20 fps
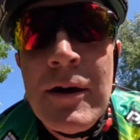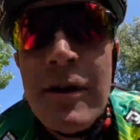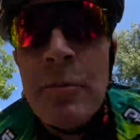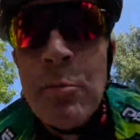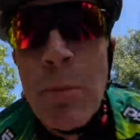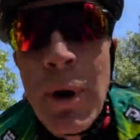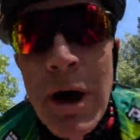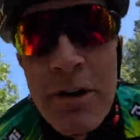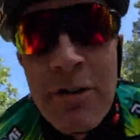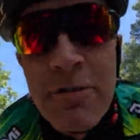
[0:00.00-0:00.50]

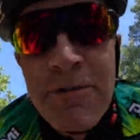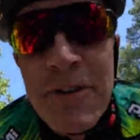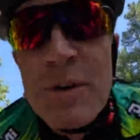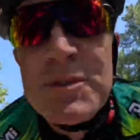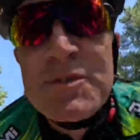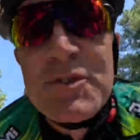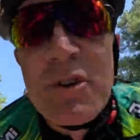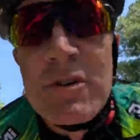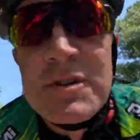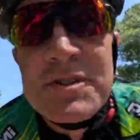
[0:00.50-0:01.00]

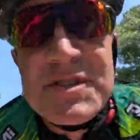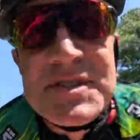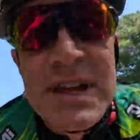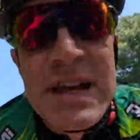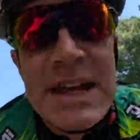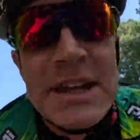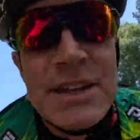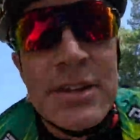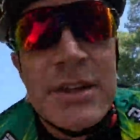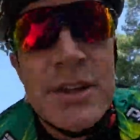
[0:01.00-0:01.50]
Microphones are on
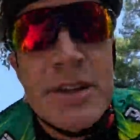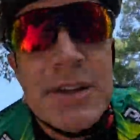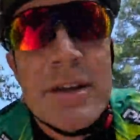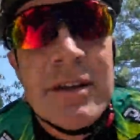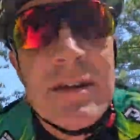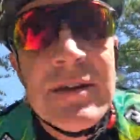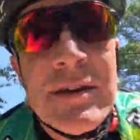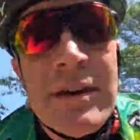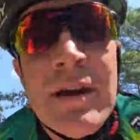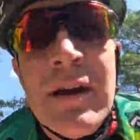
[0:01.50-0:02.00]
standard.
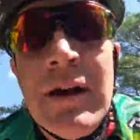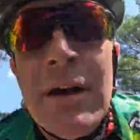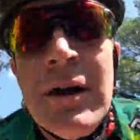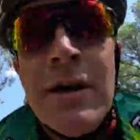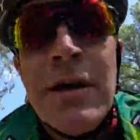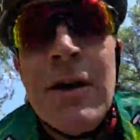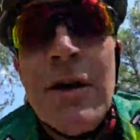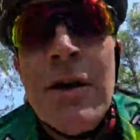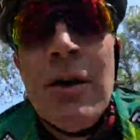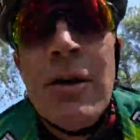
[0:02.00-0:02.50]

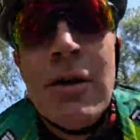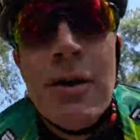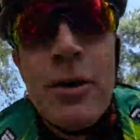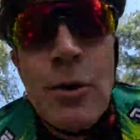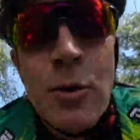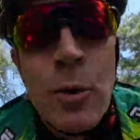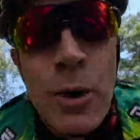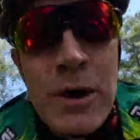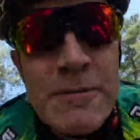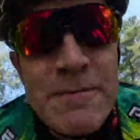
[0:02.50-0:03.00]

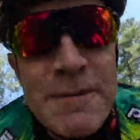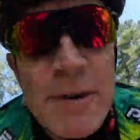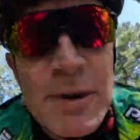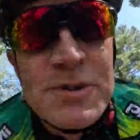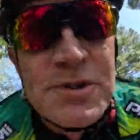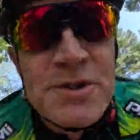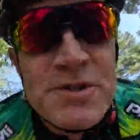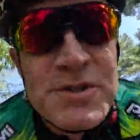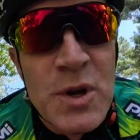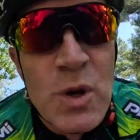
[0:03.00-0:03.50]
Wind
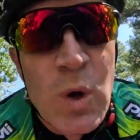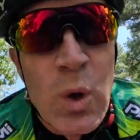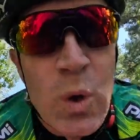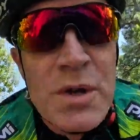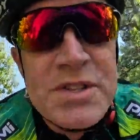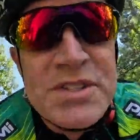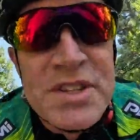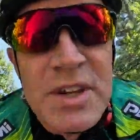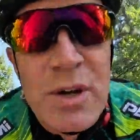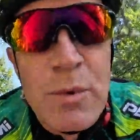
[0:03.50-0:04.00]
filters on
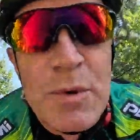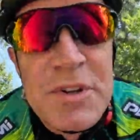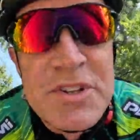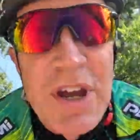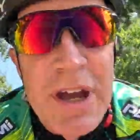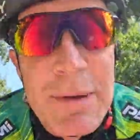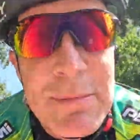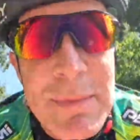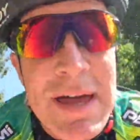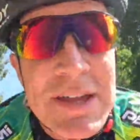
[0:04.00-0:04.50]
auto, which
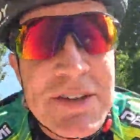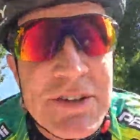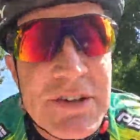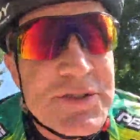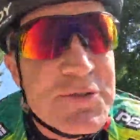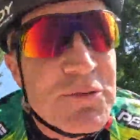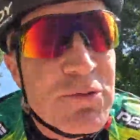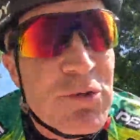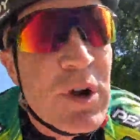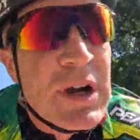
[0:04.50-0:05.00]
I imagine is
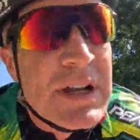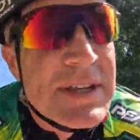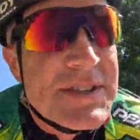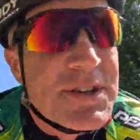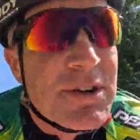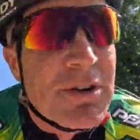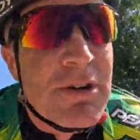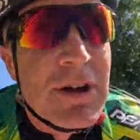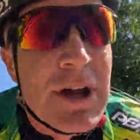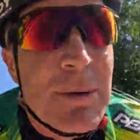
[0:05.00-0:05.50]
really
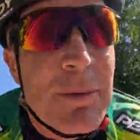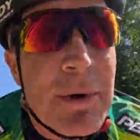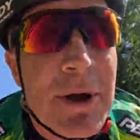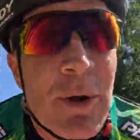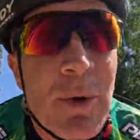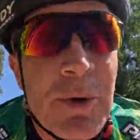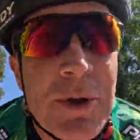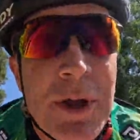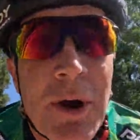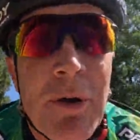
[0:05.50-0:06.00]
screwing up my
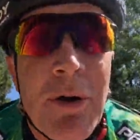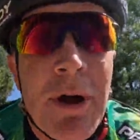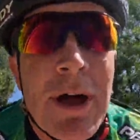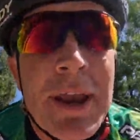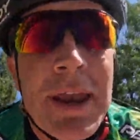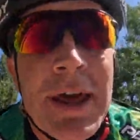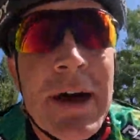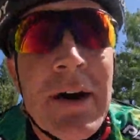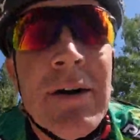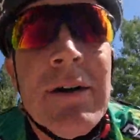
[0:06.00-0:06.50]
audio right
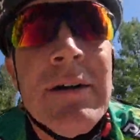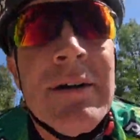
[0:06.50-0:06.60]
now.